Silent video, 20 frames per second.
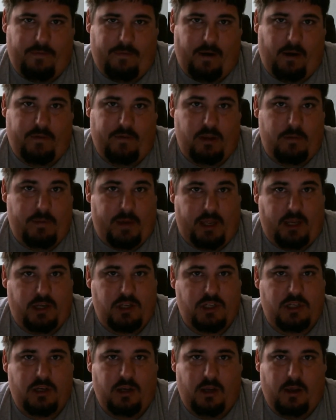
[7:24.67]
Fairview
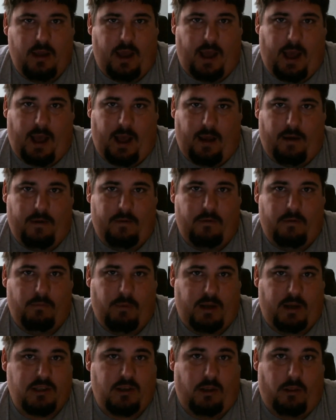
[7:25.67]
Beach,
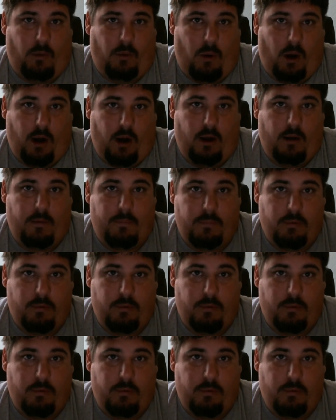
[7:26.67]
Rick's on the Water.